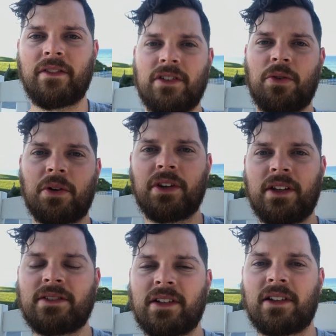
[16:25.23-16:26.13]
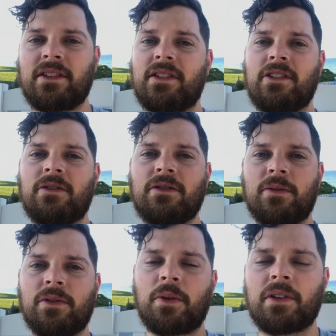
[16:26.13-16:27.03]
endured this and continue to
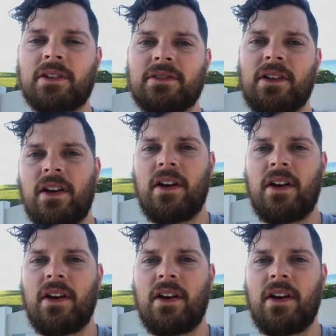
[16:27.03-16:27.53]
endure this.